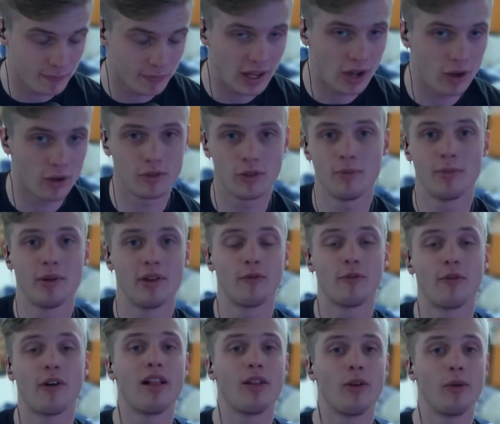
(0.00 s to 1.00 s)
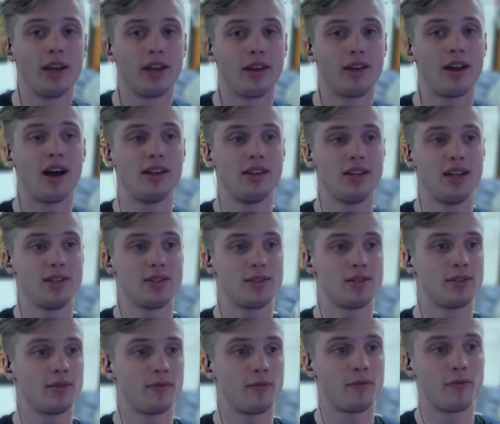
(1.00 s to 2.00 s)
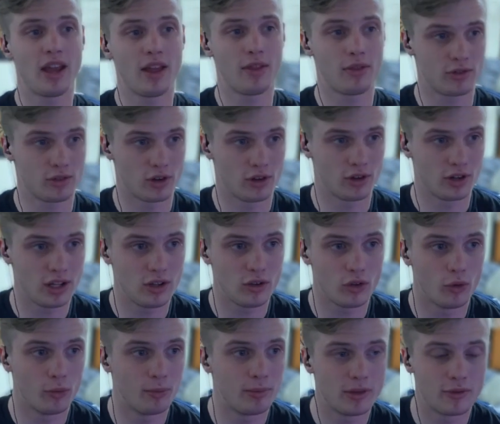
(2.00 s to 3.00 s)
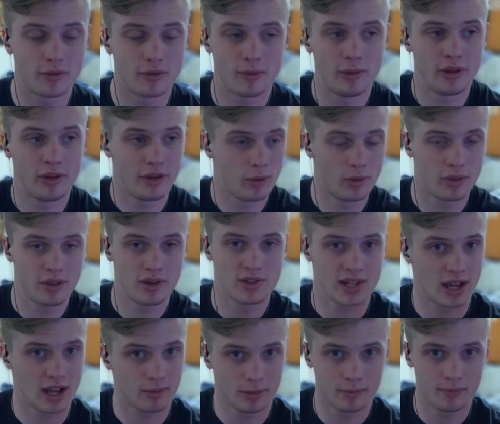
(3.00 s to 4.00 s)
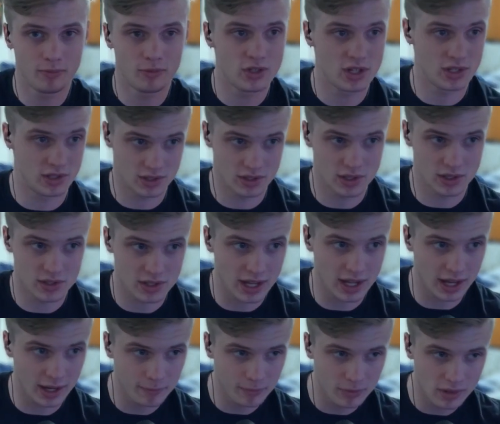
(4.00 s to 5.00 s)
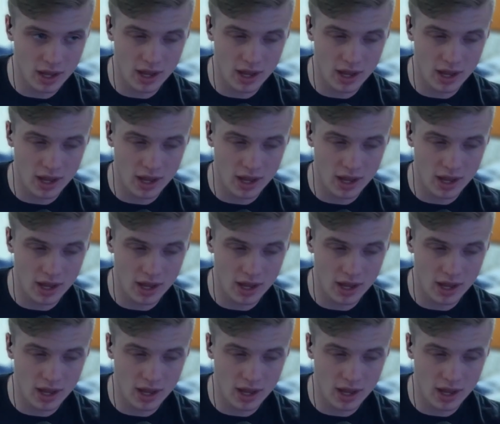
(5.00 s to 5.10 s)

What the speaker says: Now, if you've been following Kanye's faith journey, you'll be familiar with his album, Jesus is King,